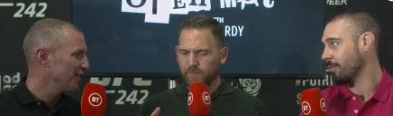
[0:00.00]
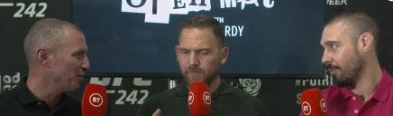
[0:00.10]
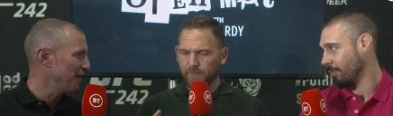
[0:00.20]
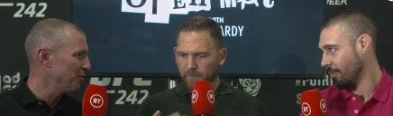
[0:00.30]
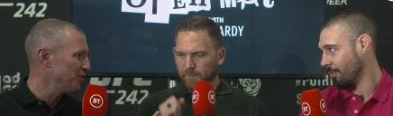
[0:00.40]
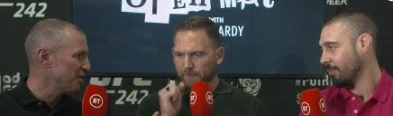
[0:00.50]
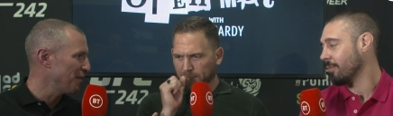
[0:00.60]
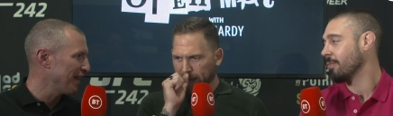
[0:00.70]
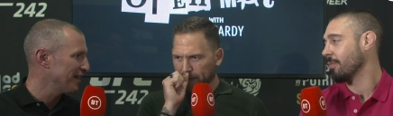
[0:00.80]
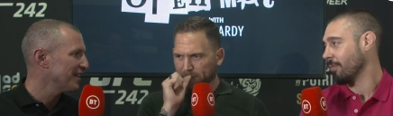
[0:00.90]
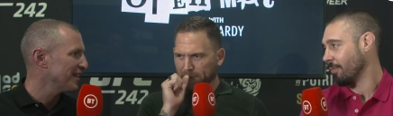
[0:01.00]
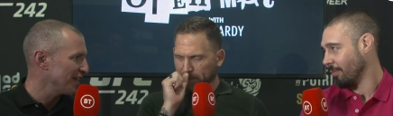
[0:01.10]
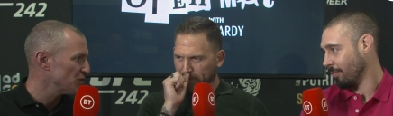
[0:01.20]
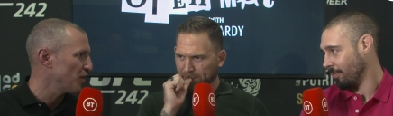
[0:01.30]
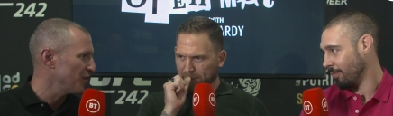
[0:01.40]
Speaker 1: Khabib was the man.
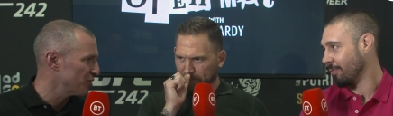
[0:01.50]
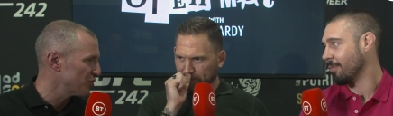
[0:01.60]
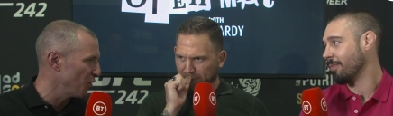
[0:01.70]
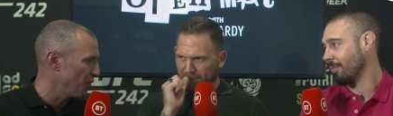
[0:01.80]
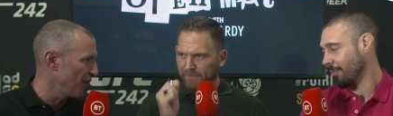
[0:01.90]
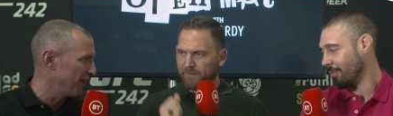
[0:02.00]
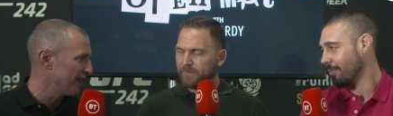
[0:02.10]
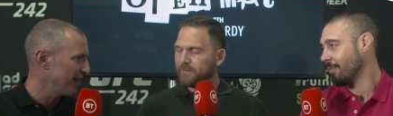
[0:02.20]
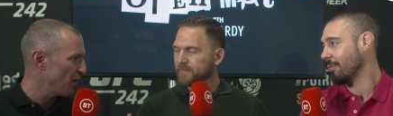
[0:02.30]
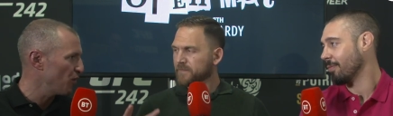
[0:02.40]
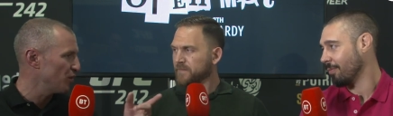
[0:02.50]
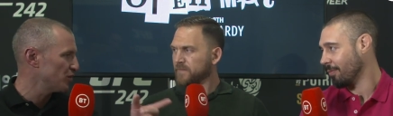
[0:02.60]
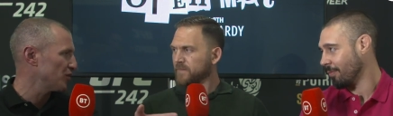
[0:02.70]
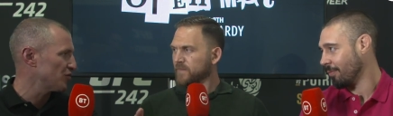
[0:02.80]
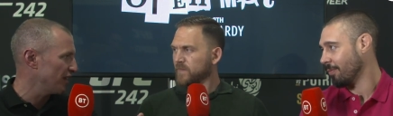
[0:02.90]
That's what it was sold on. Now we're
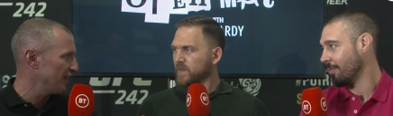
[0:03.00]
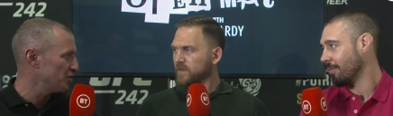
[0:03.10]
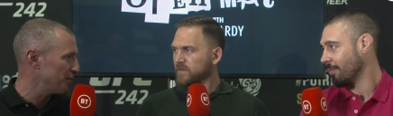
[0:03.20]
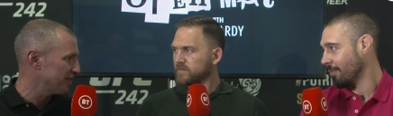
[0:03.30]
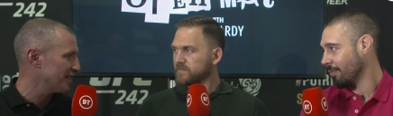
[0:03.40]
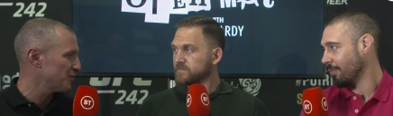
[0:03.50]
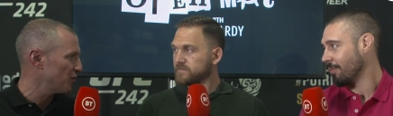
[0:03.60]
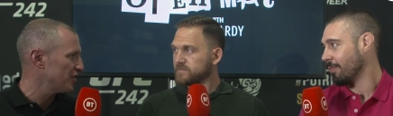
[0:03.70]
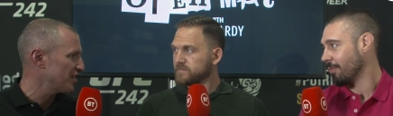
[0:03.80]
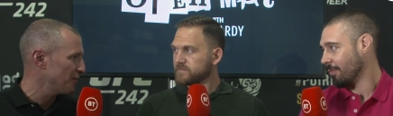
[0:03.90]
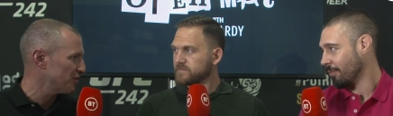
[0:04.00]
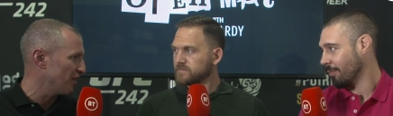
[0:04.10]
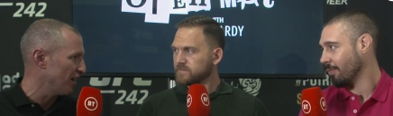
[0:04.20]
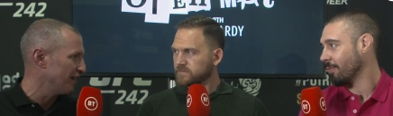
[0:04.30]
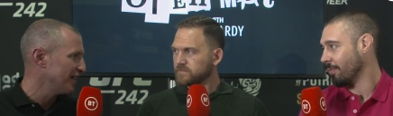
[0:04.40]
going to Australasia because that's where the champs
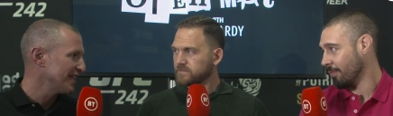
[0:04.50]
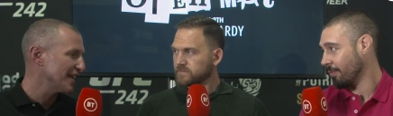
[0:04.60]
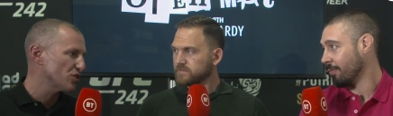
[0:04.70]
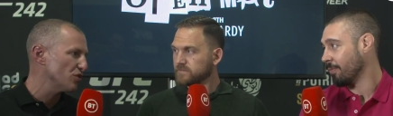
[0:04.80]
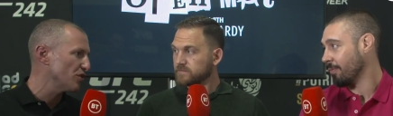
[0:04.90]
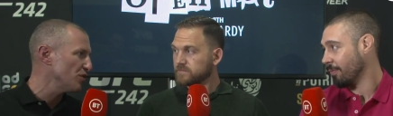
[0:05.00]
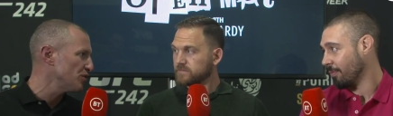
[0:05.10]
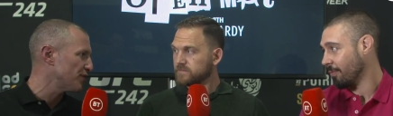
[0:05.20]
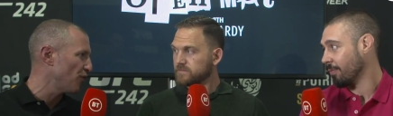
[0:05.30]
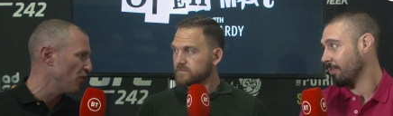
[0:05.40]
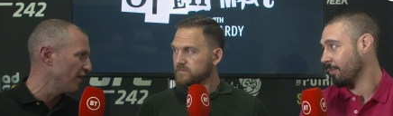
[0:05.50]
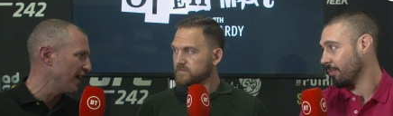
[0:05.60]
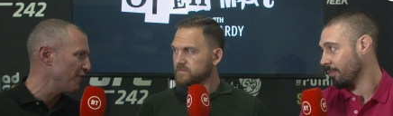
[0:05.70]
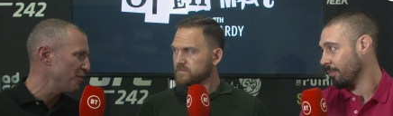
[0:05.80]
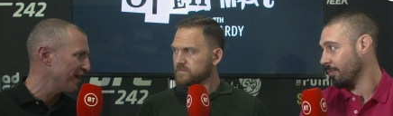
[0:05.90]
are. That's good news
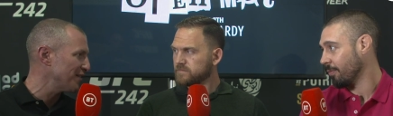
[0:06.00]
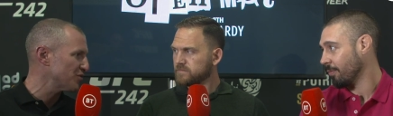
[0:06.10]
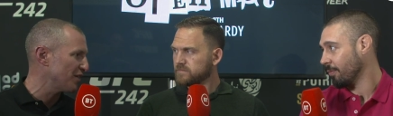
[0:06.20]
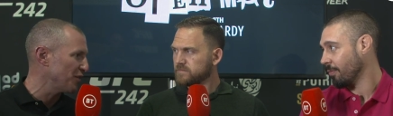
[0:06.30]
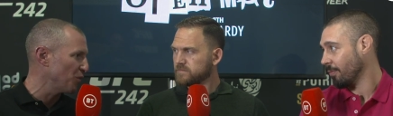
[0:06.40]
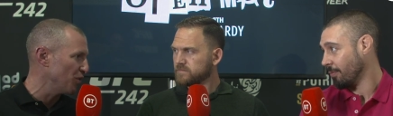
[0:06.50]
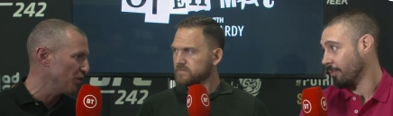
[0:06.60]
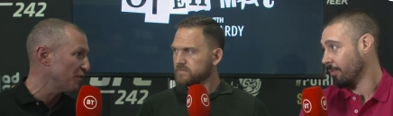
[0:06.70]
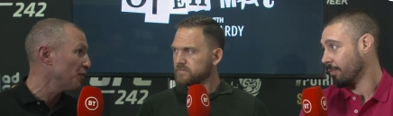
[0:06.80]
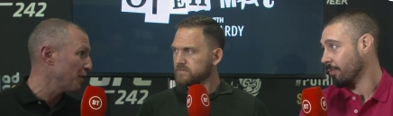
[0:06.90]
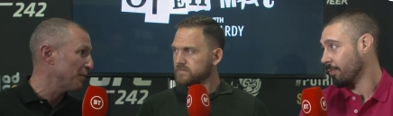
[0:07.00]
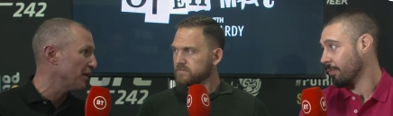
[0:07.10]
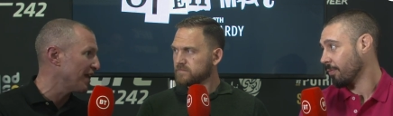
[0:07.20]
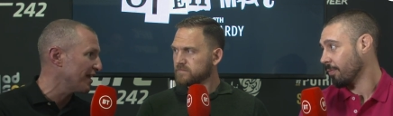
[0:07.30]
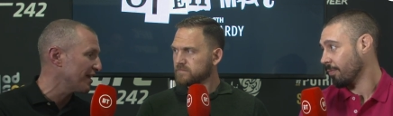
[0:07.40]
for everybody else around the world.
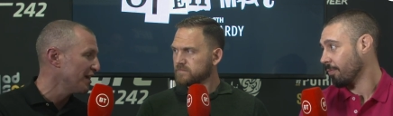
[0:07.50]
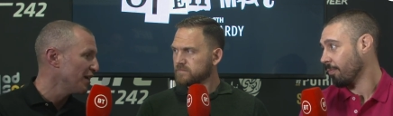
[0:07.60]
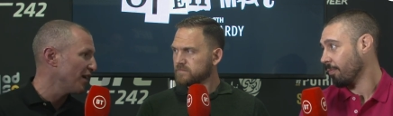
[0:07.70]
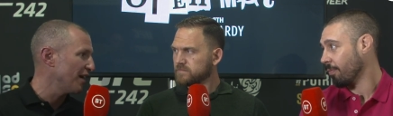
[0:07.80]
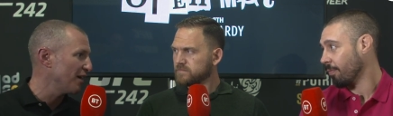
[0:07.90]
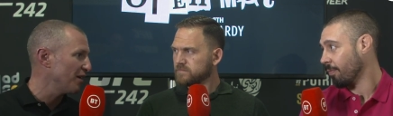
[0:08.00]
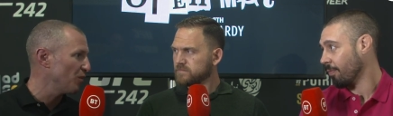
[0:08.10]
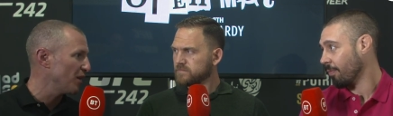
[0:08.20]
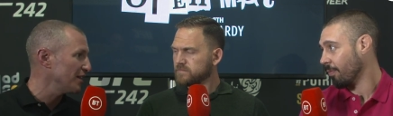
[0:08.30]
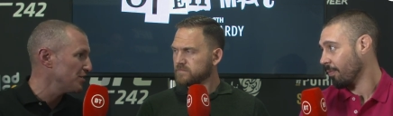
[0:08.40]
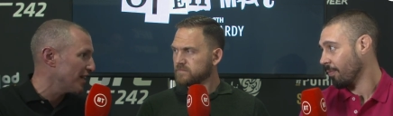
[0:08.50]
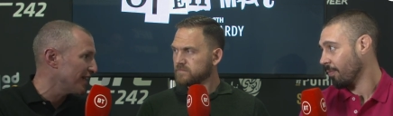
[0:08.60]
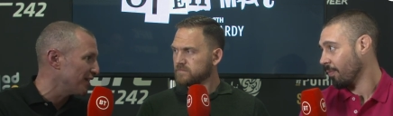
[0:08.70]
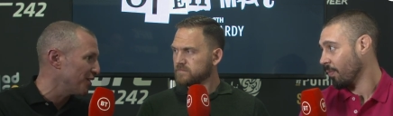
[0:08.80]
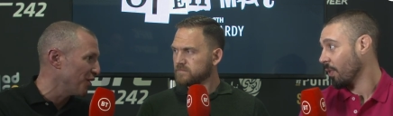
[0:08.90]
People like uh, Weili
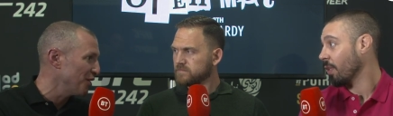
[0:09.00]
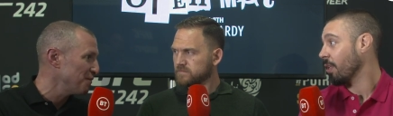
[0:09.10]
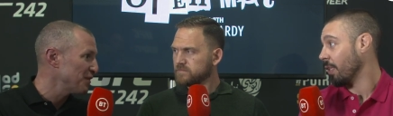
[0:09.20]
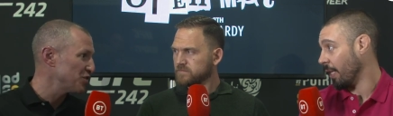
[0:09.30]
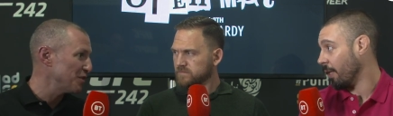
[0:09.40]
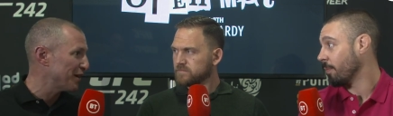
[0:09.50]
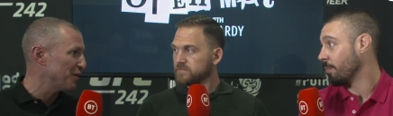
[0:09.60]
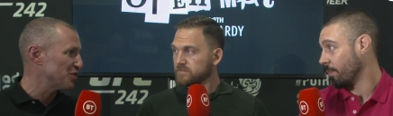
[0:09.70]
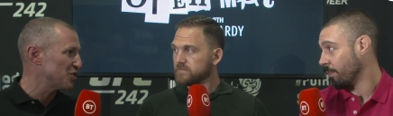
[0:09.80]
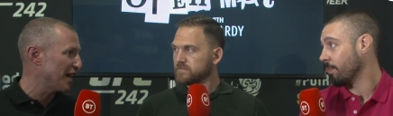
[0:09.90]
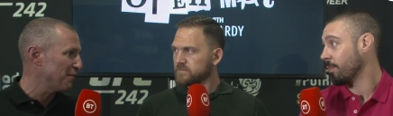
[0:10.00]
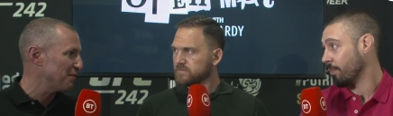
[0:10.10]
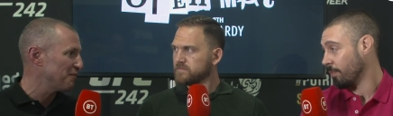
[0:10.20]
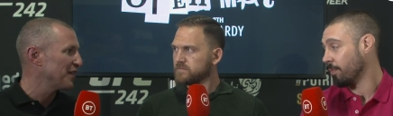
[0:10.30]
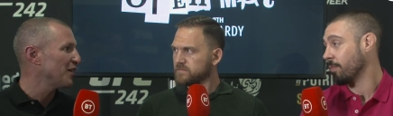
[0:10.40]
Zhang, you know, she becomes a
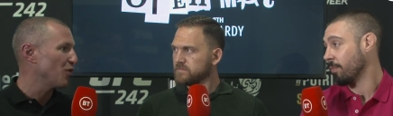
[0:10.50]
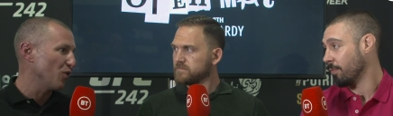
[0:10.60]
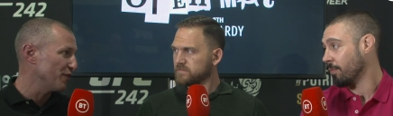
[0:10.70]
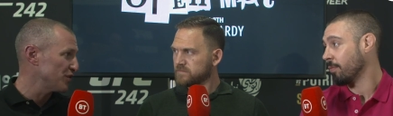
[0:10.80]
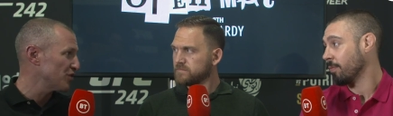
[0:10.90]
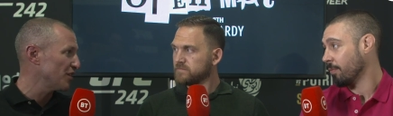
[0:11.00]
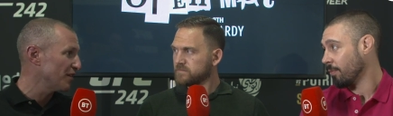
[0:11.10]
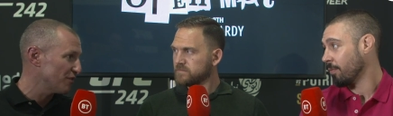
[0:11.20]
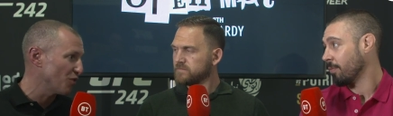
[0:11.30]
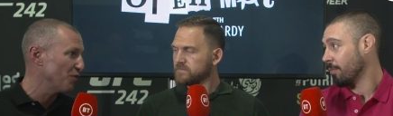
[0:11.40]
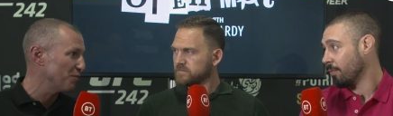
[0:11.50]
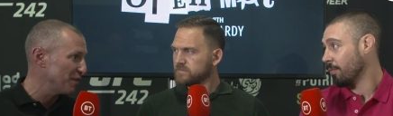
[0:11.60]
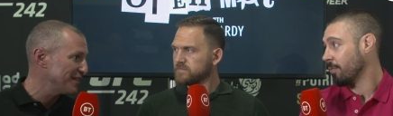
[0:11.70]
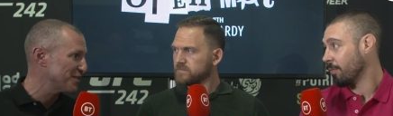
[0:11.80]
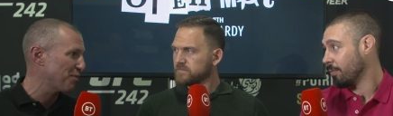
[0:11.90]
champ. All of a sudden, don't
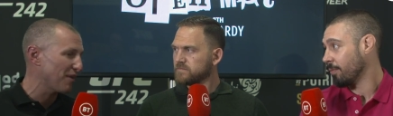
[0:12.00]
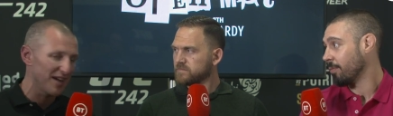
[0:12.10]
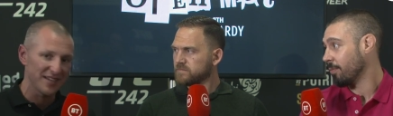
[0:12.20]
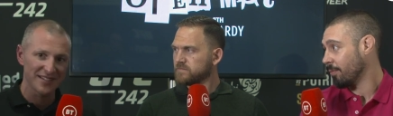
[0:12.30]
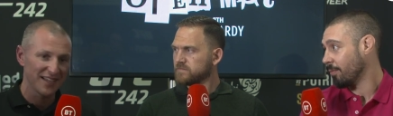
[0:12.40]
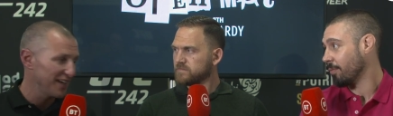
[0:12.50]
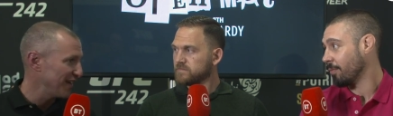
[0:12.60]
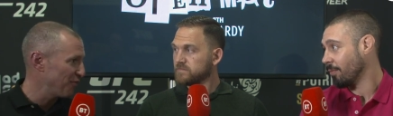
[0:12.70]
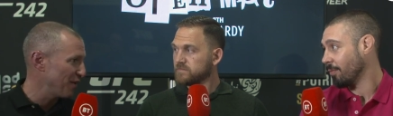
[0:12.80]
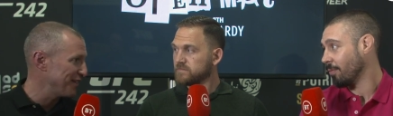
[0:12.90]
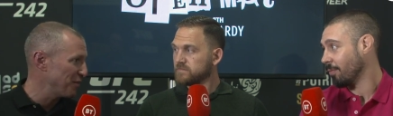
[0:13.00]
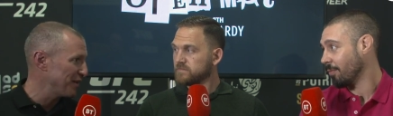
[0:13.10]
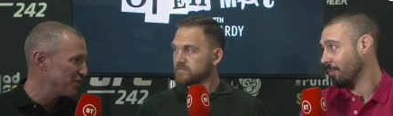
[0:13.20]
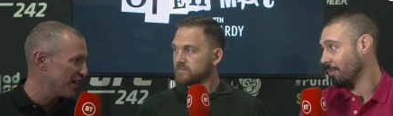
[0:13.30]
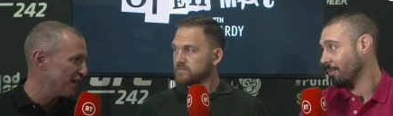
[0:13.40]
be surprised if we end
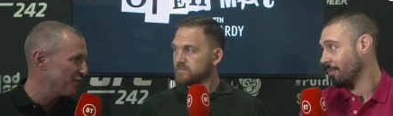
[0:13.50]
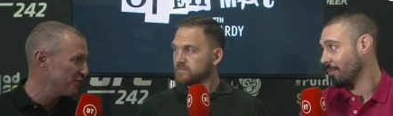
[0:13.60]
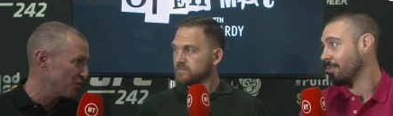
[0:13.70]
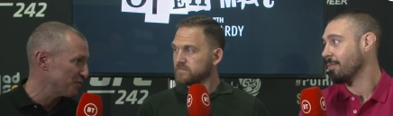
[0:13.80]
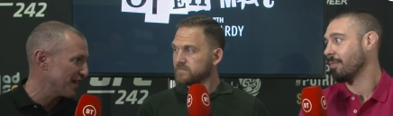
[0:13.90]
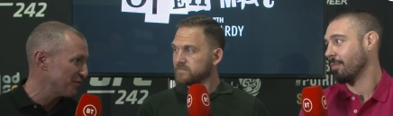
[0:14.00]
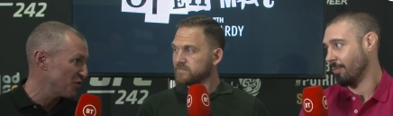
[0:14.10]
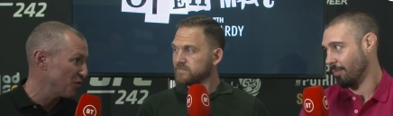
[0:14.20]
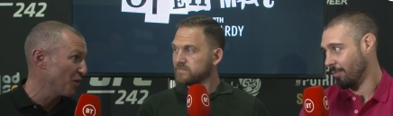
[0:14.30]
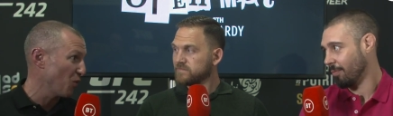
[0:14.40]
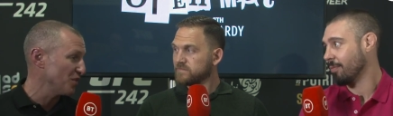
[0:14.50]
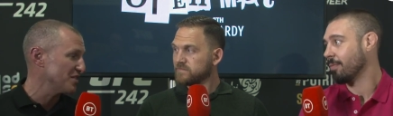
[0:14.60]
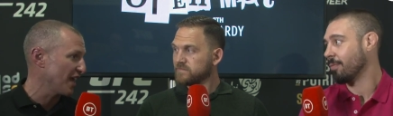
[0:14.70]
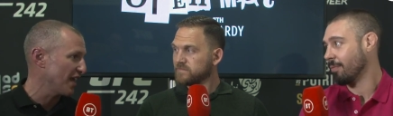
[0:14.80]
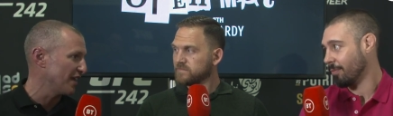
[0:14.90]
up in China sometime soon
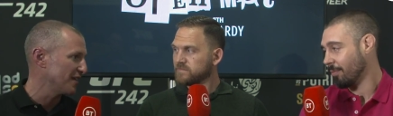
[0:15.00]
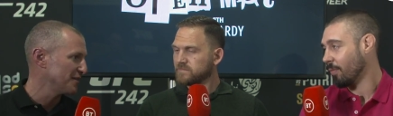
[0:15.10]
once again